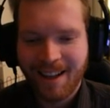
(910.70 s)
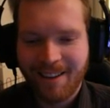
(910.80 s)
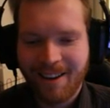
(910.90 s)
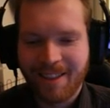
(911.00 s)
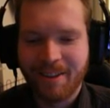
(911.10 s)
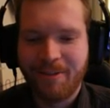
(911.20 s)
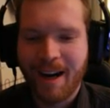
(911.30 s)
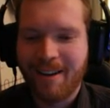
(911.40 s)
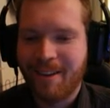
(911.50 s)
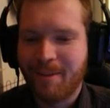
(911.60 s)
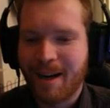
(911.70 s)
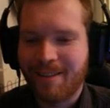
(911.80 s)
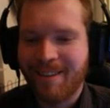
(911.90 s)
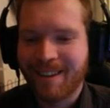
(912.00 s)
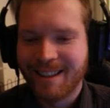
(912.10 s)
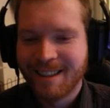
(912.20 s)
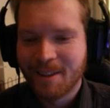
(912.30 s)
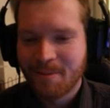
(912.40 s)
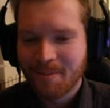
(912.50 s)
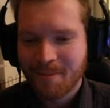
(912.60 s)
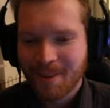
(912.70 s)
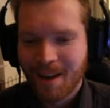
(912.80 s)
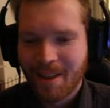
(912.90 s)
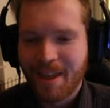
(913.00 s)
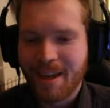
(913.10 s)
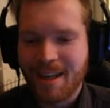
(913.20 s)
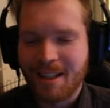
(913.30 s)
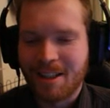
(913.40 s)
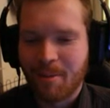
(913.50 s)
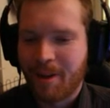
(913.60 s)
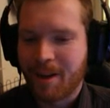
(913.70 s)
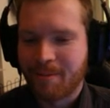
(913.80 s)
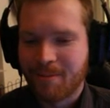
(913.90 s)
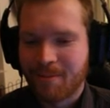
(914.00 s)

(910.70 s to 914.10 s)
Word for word: Look at the fighter in the background. Think he hit something.